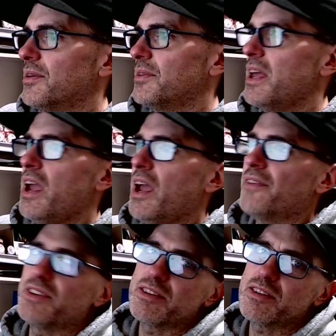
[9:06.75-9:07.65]
They
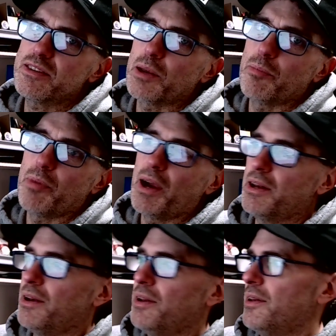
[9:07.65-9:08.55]
have to stick
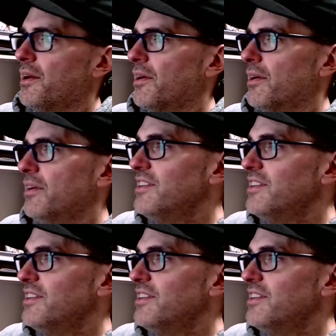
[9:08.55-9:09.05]
Biden in there.